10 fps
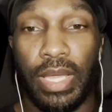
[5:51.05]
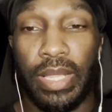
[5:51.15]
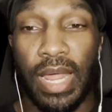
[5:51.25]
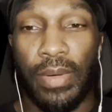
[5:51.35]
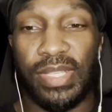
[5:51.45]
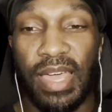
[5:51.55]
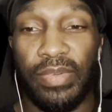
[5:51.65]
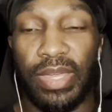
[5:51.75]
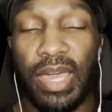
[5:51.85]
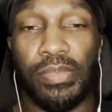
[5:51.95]
and I was
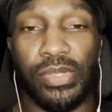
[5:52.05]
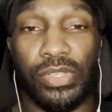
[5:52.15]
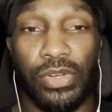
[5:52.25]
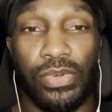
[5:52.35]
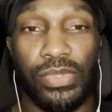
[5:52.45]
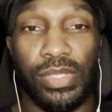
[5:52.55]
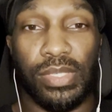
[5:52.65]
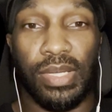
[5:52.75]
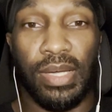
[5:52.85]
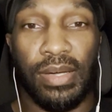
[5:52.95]
having episodes
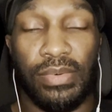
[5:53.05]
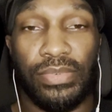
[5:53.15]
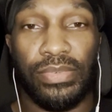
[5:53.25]
of